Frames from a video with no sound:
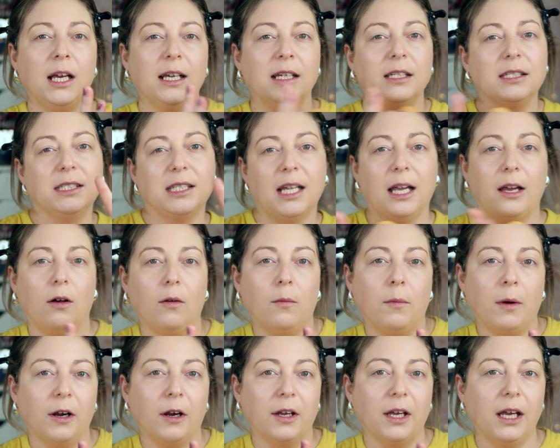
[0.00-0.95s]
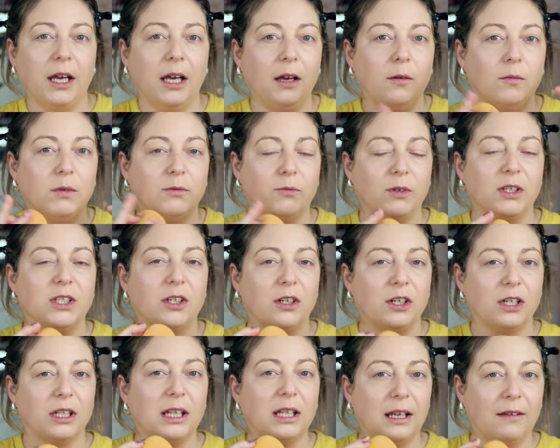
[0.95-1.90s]
sale market, when we
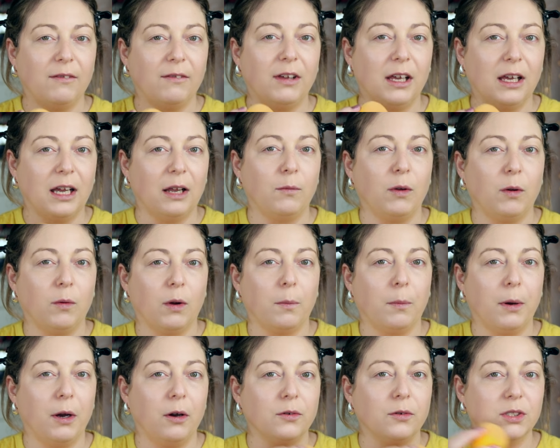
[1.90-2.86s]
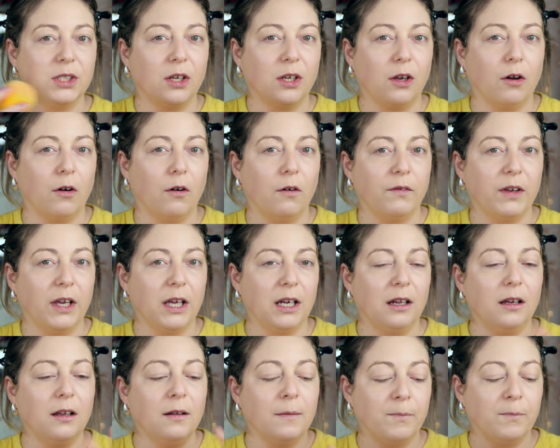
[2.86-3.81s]
started leaving and we were
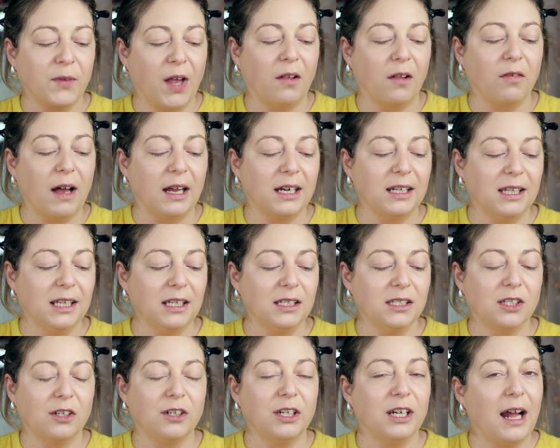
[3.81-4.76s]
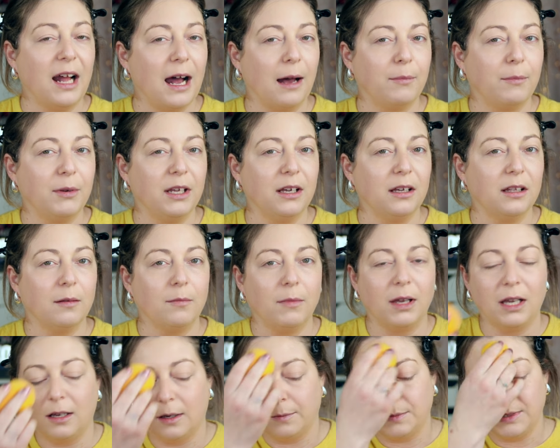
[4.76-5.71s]
post-COVID, a lot of things started happening in the
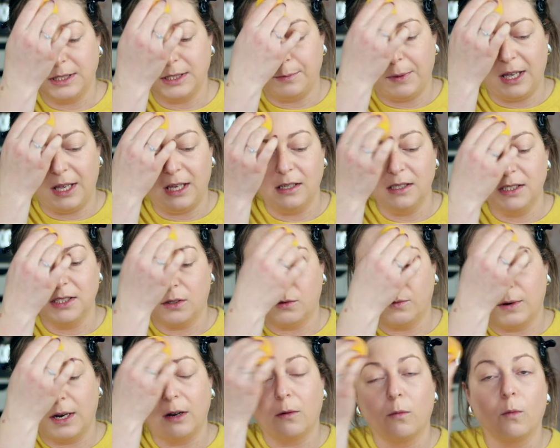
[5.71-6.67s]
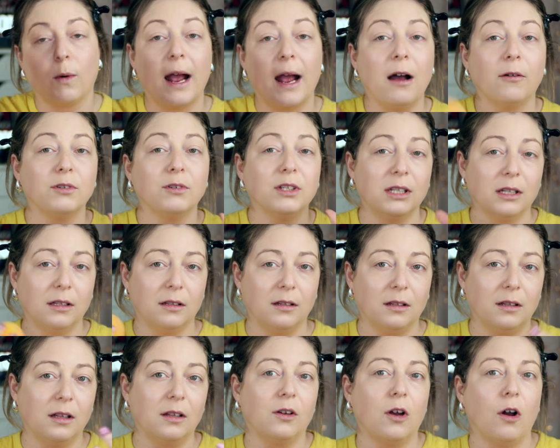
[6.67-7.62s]
makeup space or right around
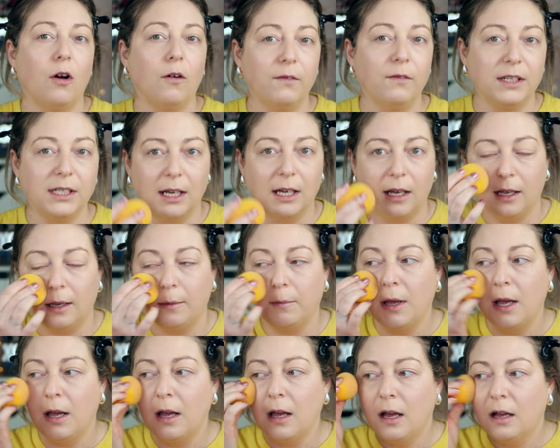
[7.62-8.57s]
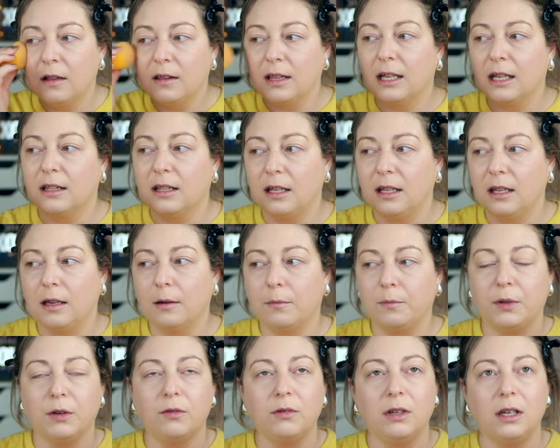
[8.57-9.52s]
COVID time that the
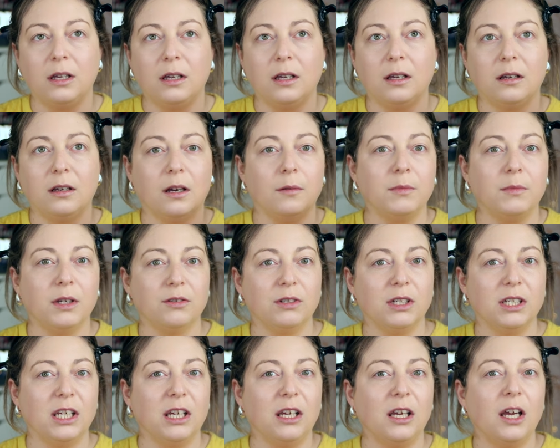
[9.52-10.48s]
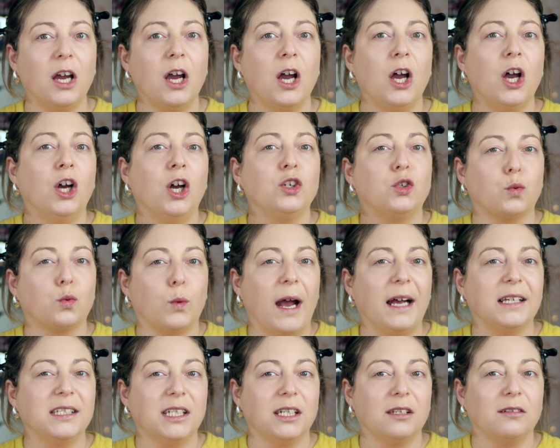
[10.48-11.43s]
beauty community
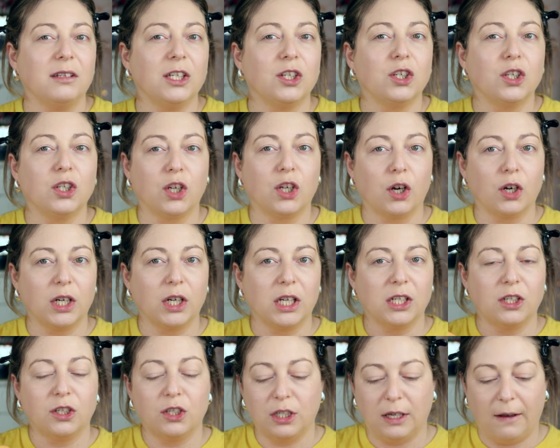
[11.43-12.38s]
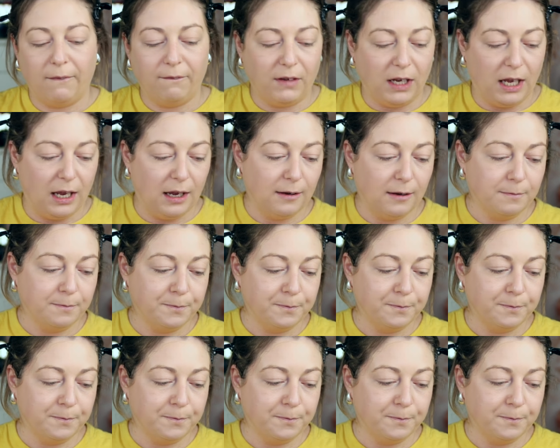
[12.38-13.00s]
drastically started shifting.